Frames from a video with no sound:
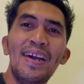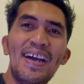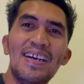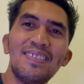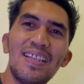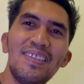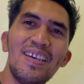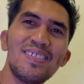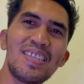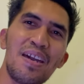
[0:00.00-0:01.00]
Until
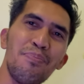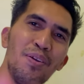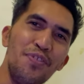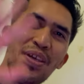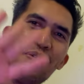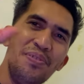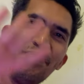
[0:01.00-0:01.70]
next time, bye for now.